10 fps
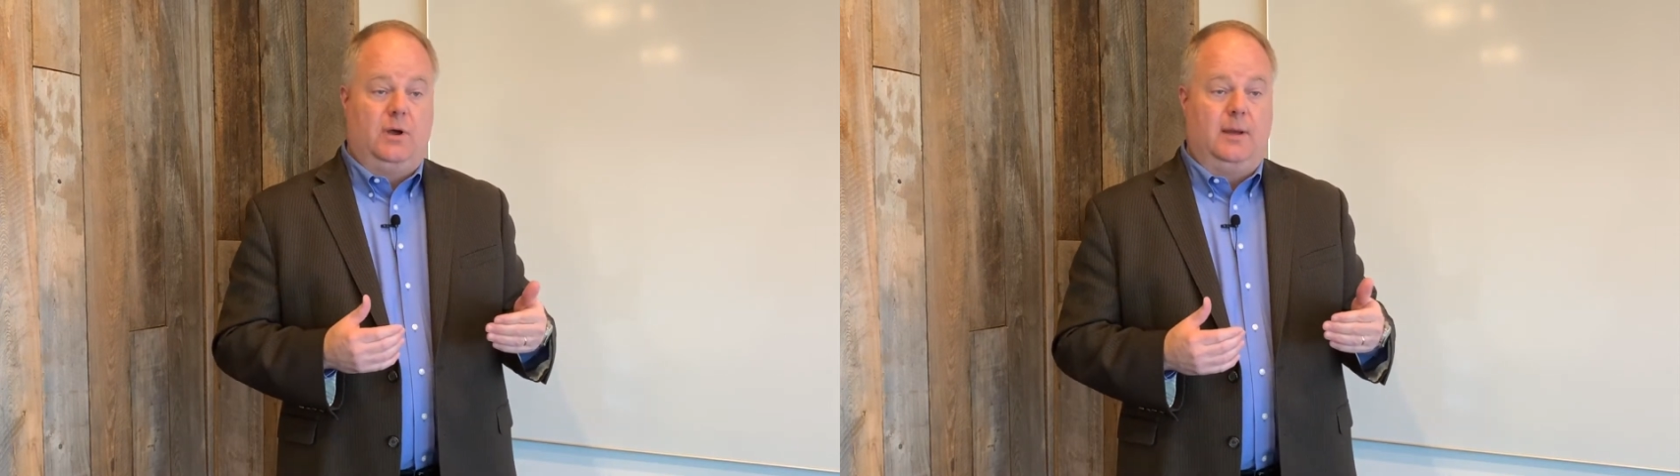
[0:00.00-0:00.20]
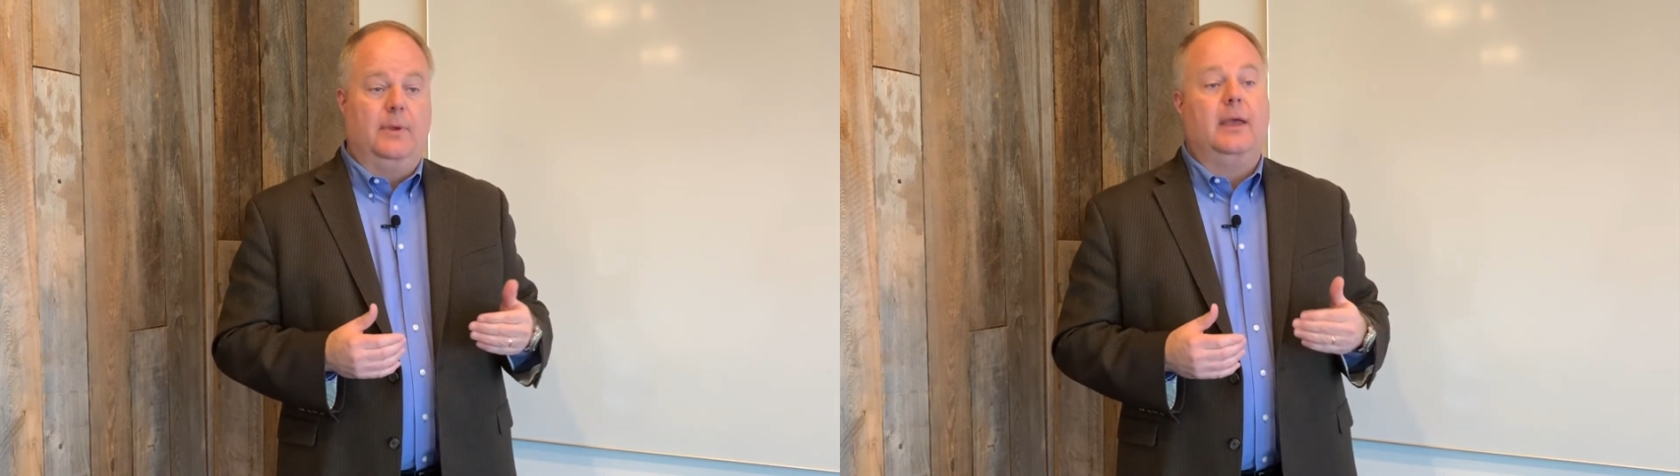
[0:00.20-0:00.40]

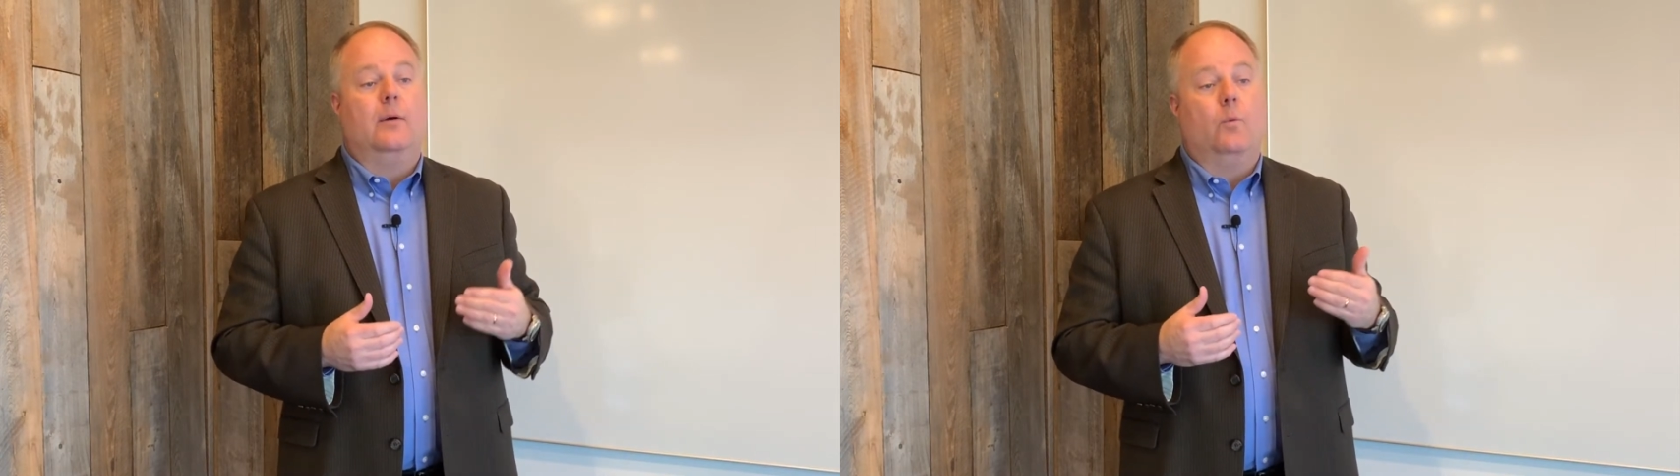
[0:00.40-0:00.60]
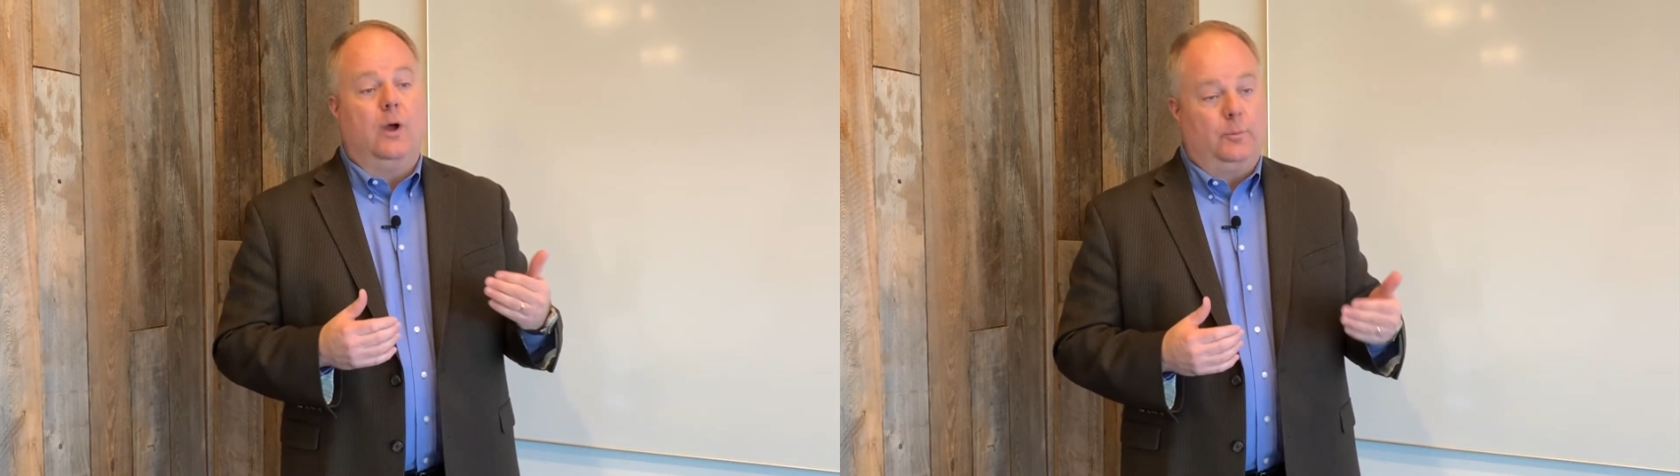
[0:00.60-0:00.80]
up
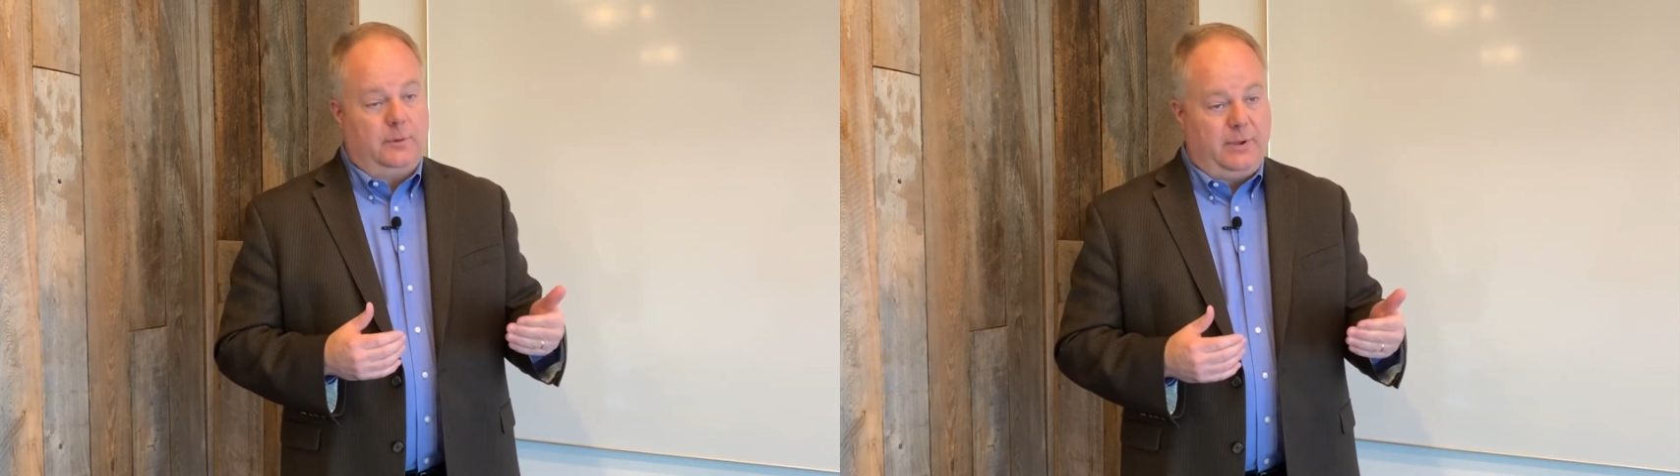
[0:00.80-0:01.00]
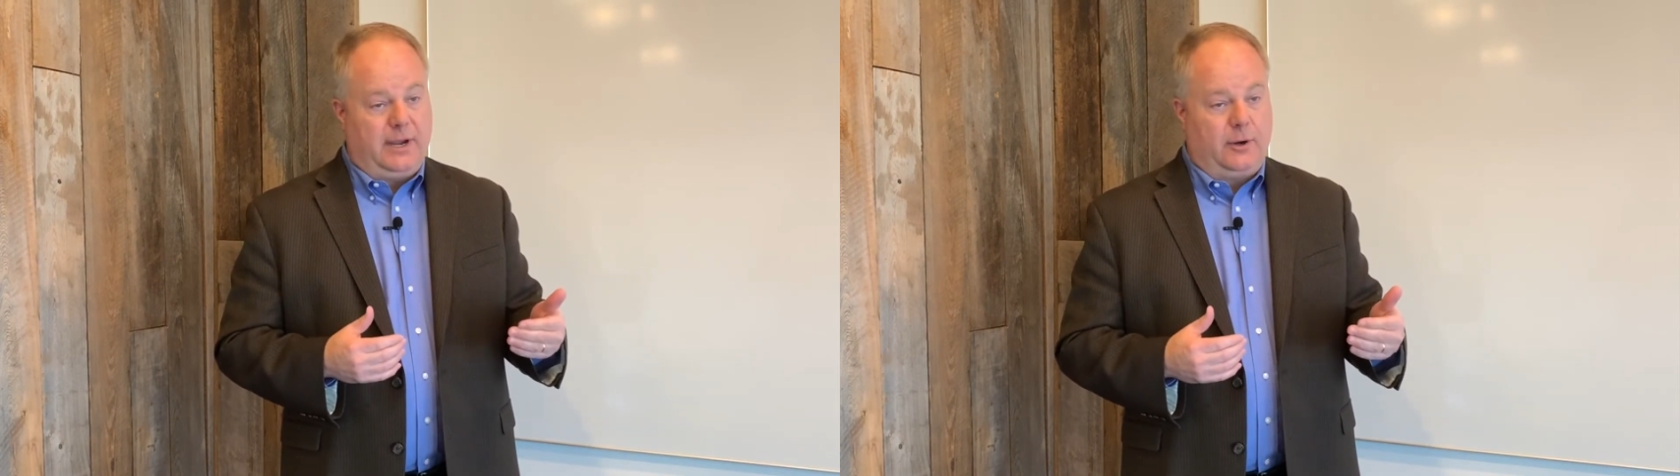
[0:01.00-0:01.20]
well
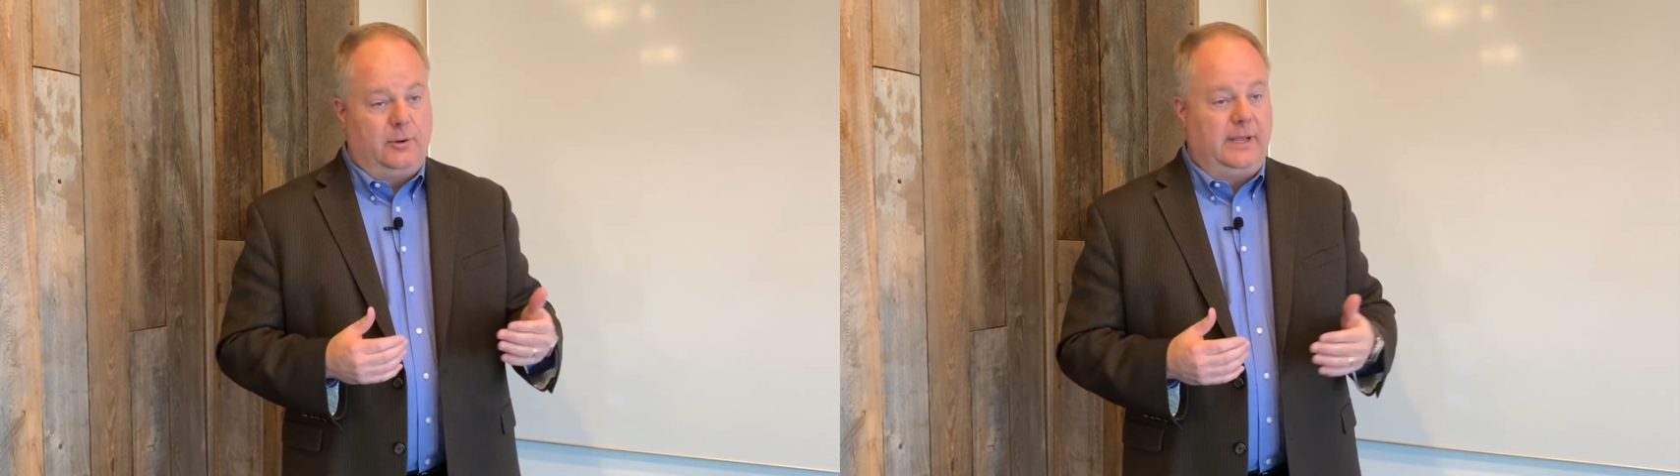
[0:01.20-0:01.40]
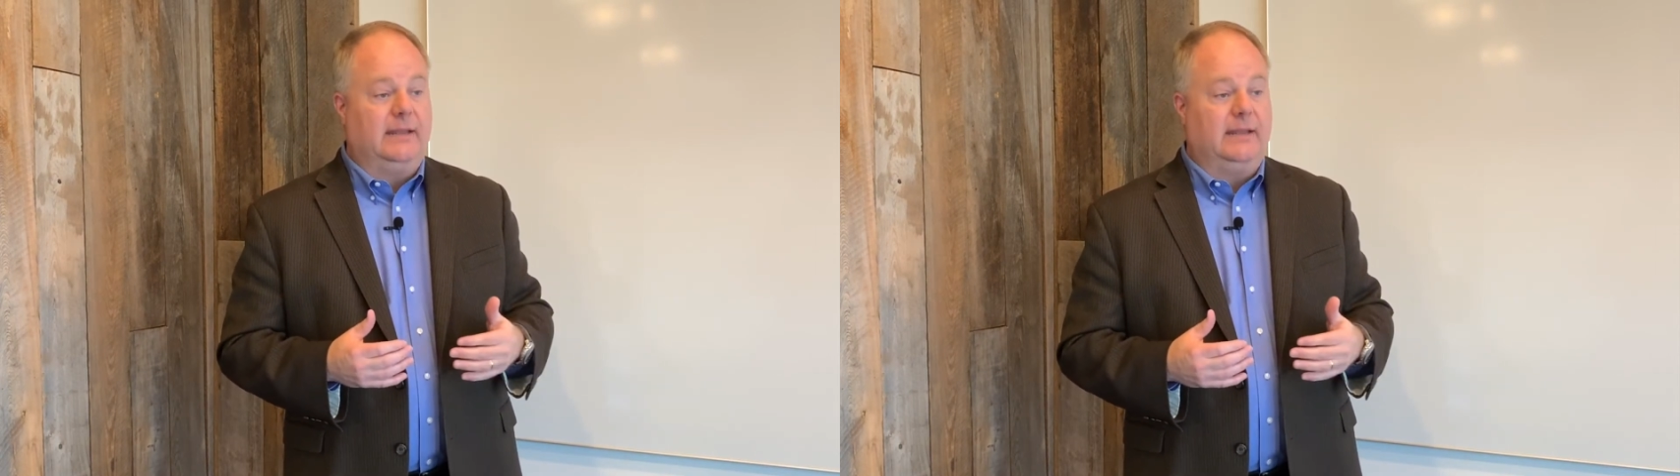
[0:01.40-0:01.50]
prepared,